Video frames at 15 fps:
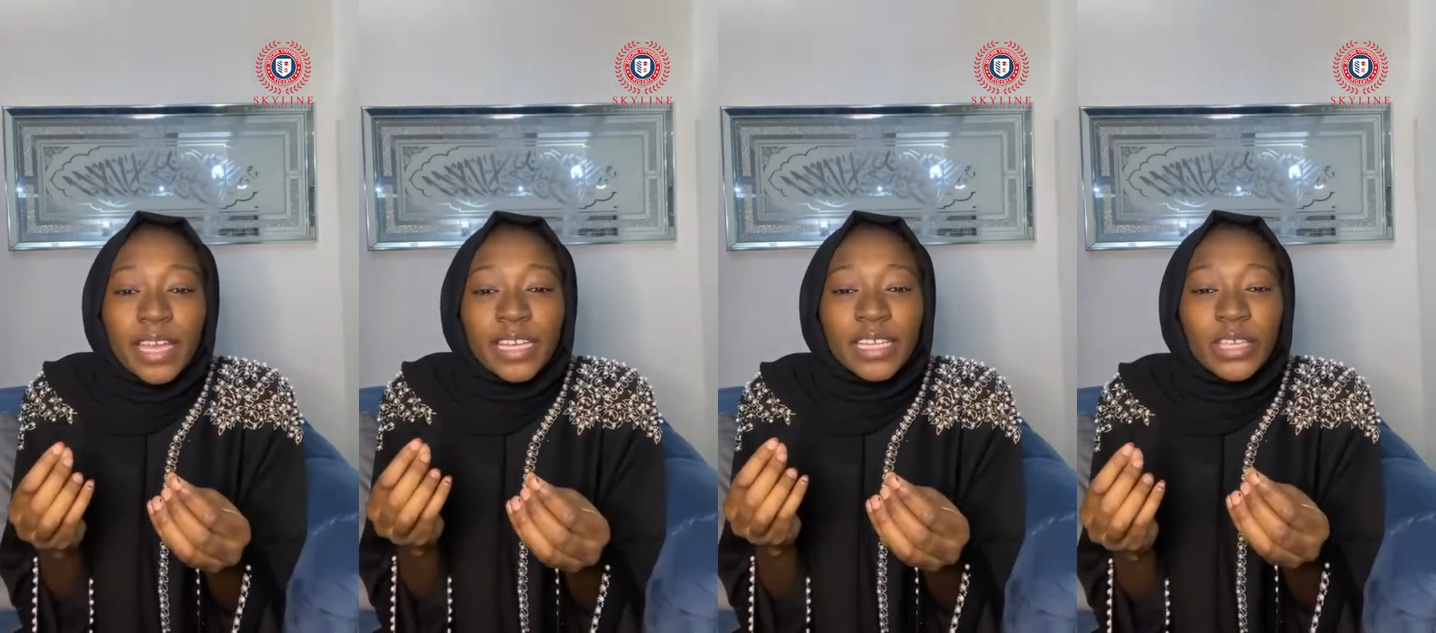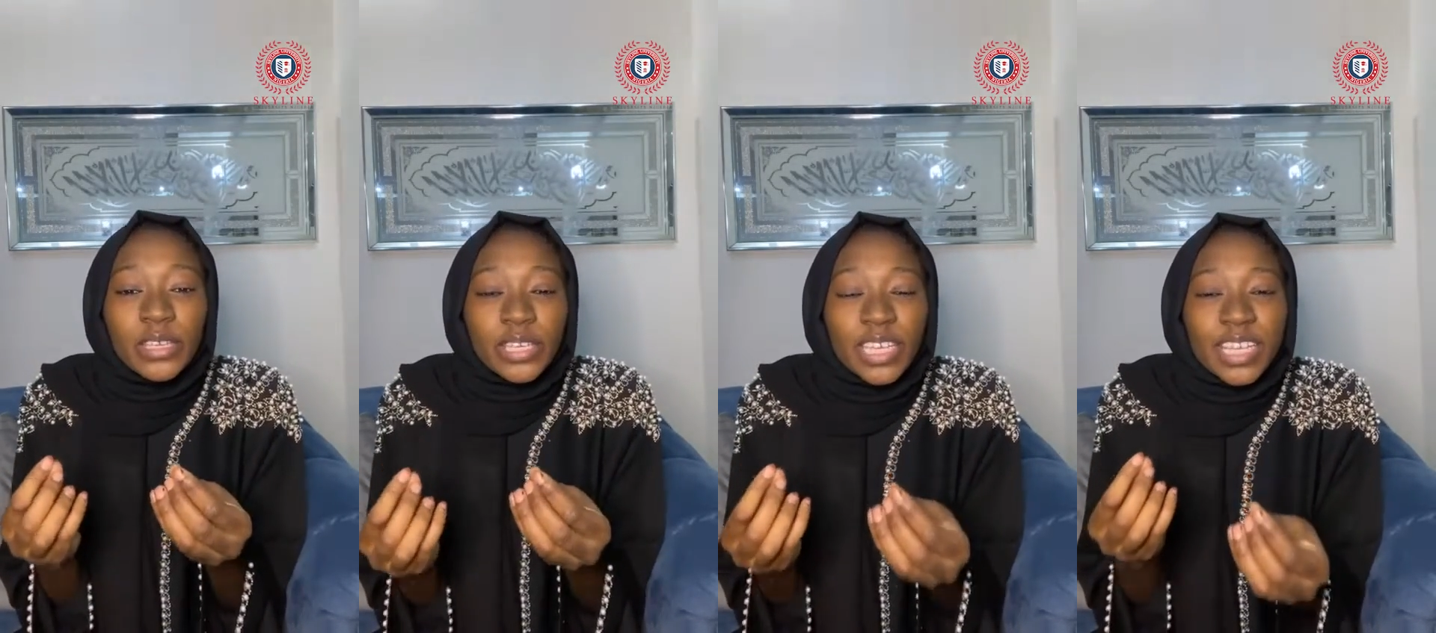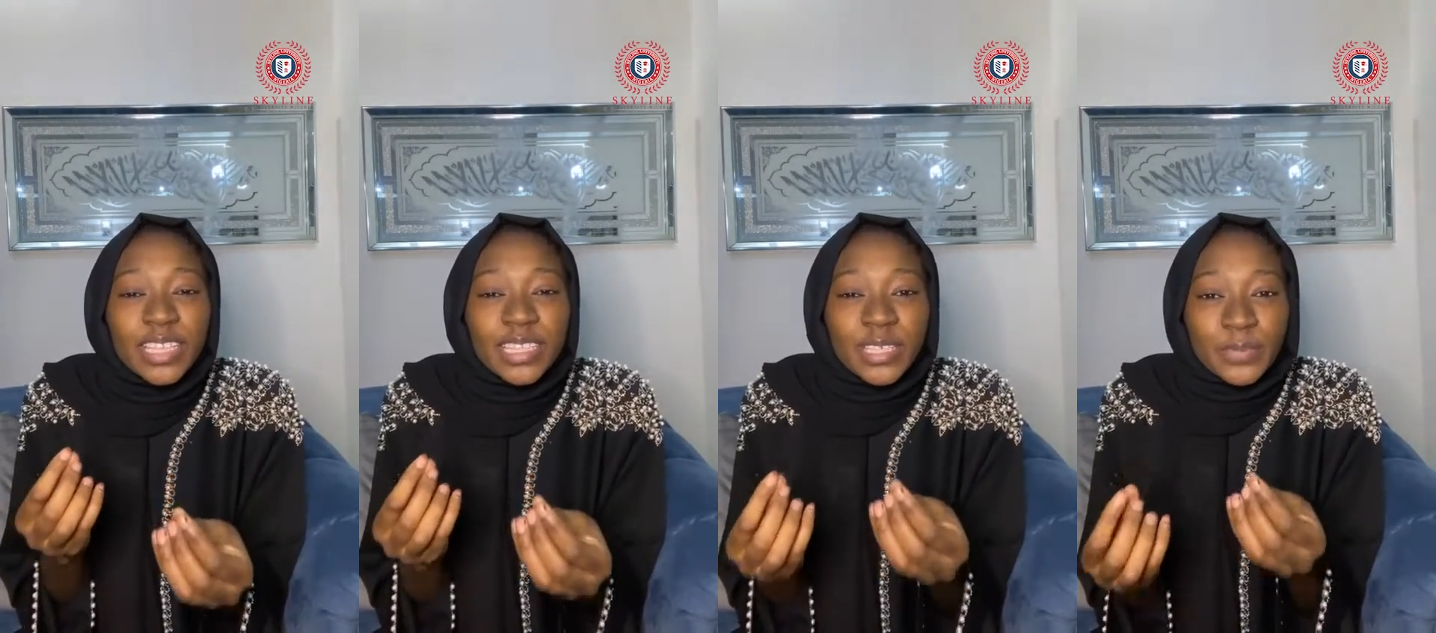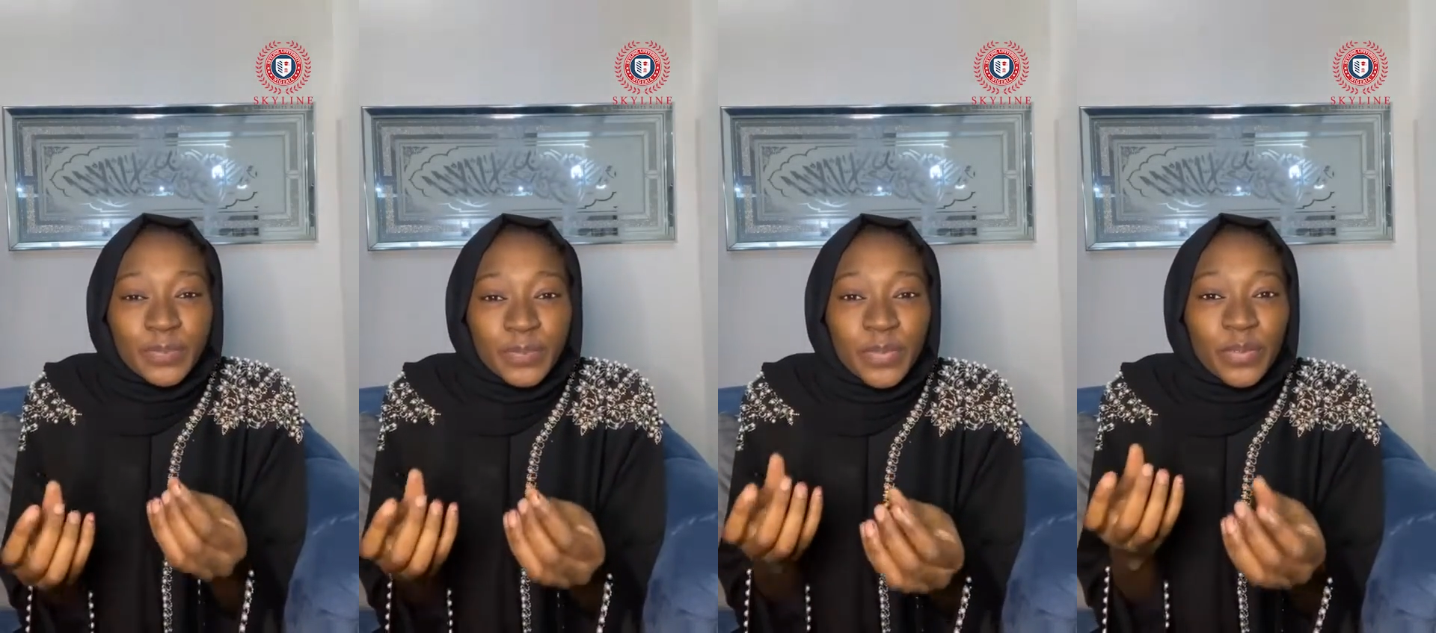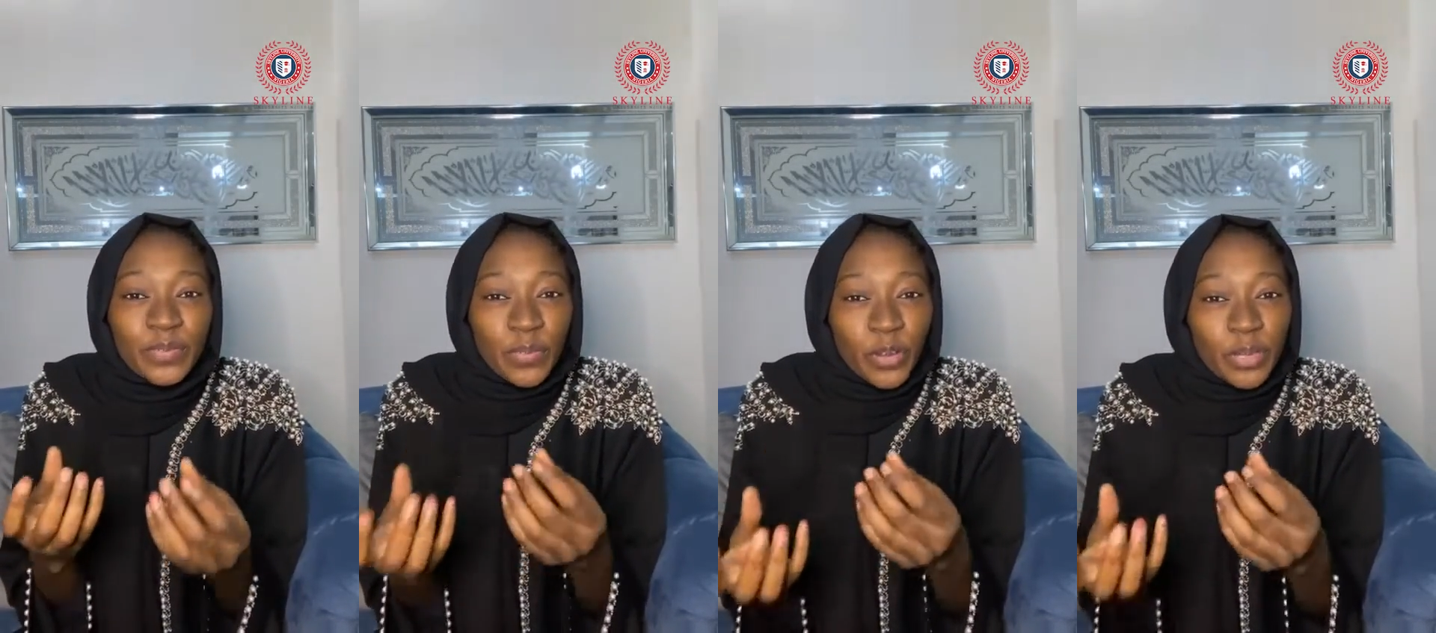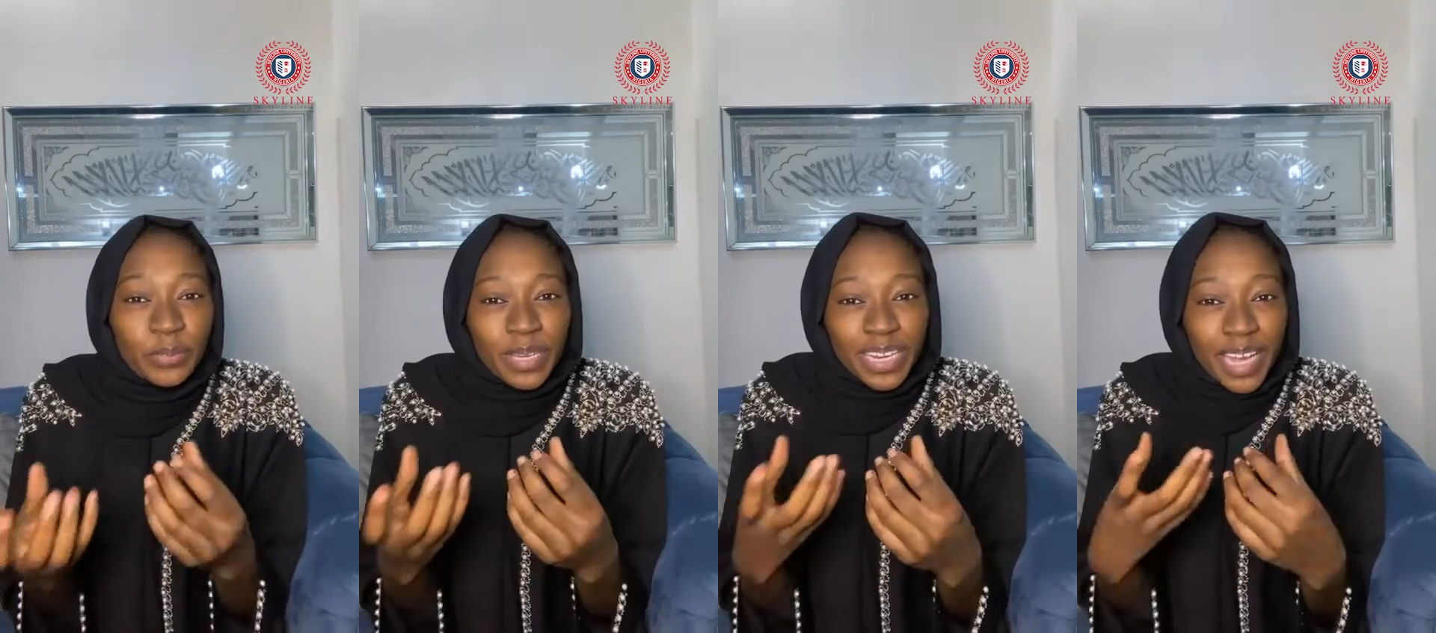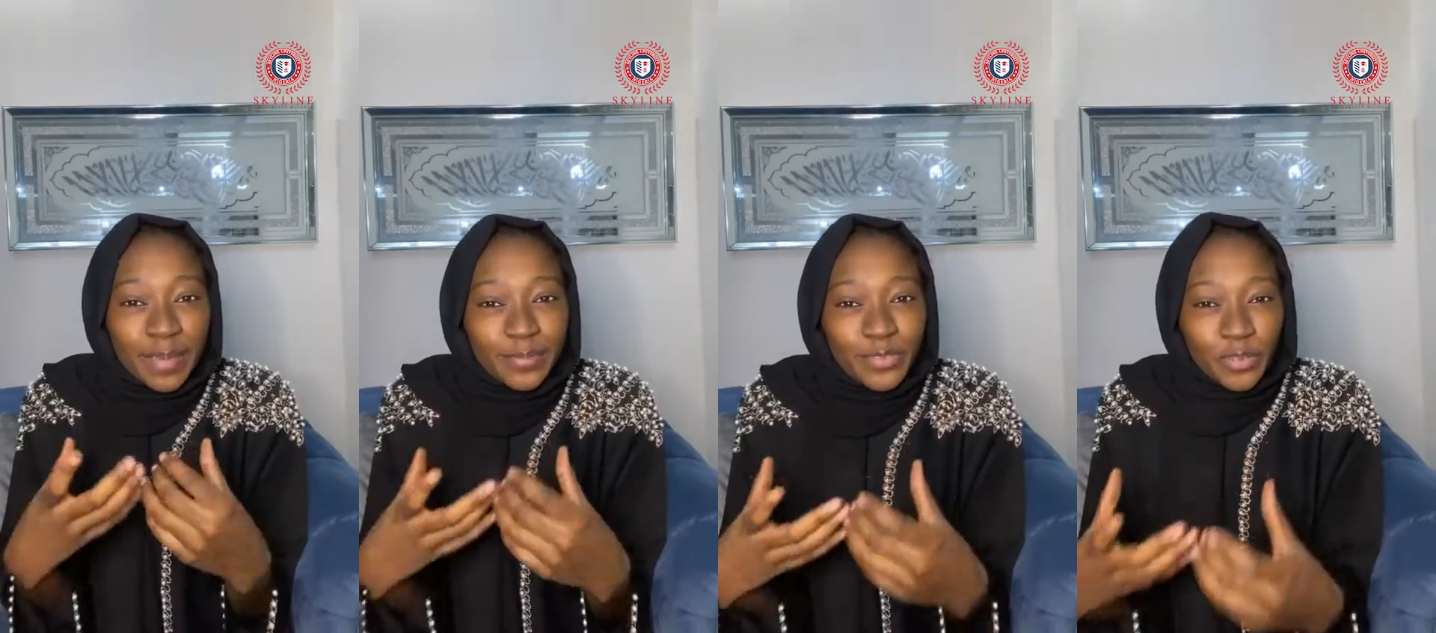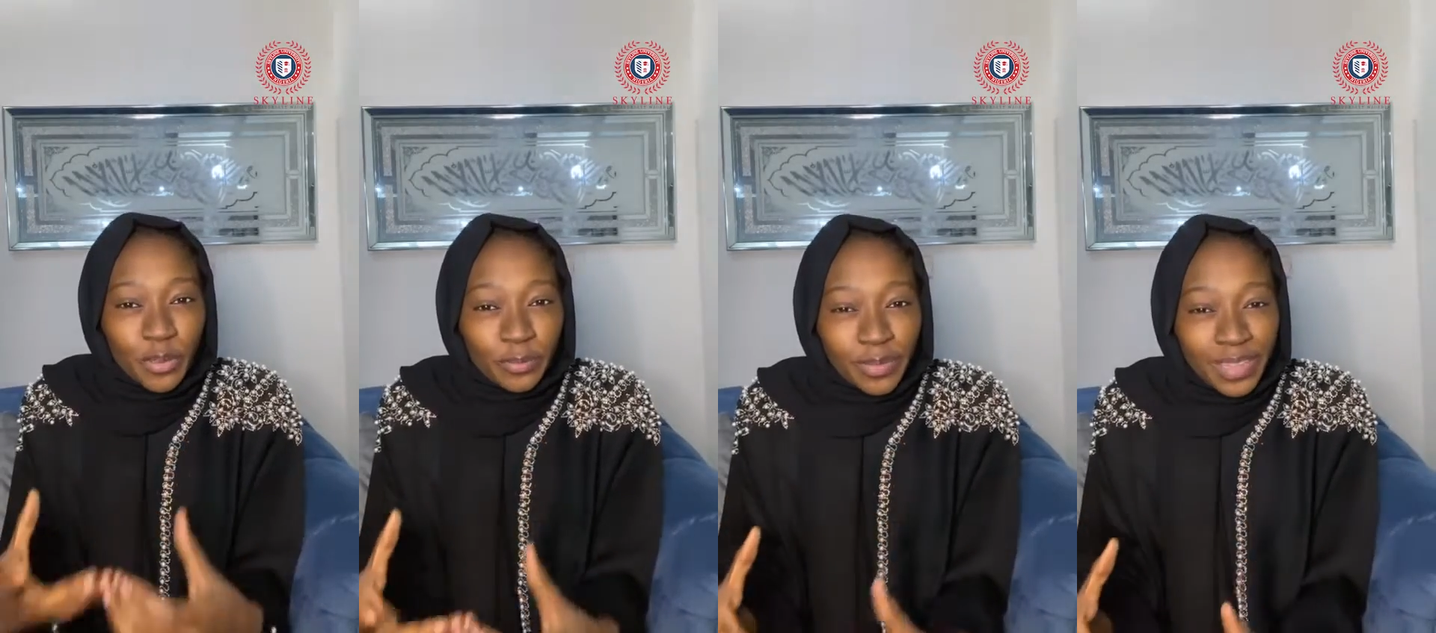you need to avoid being
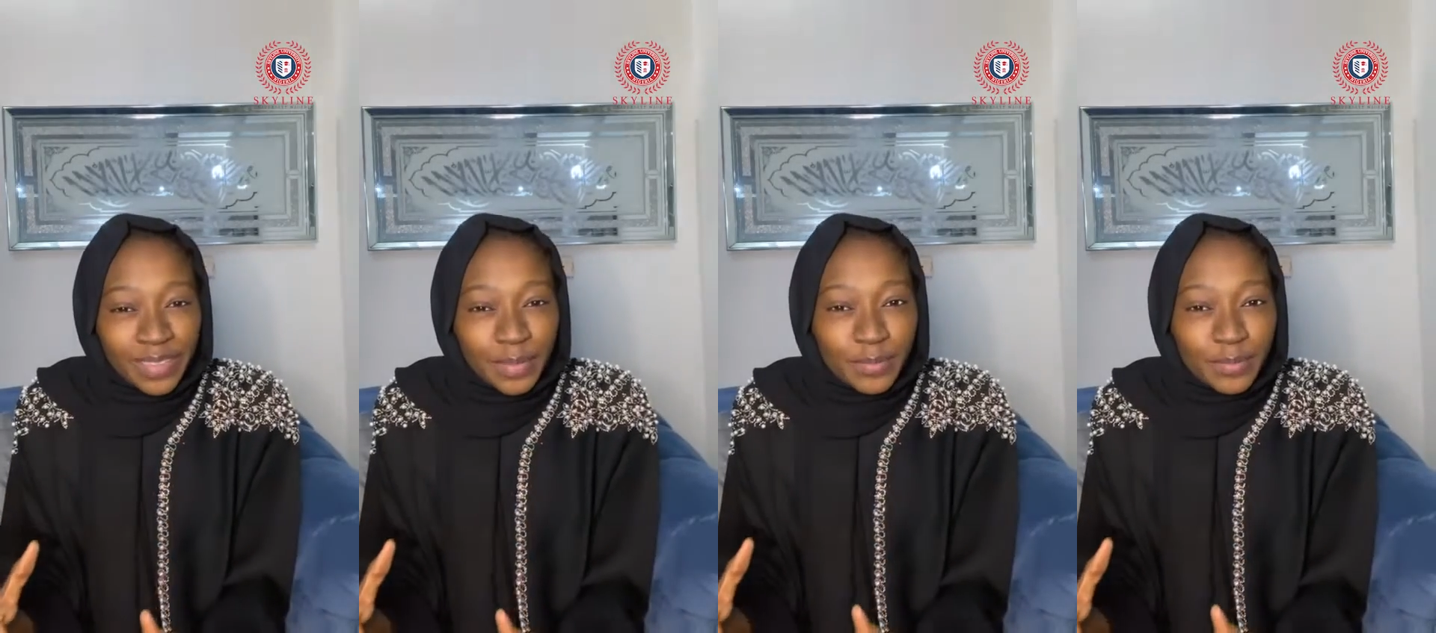hamstrung by them.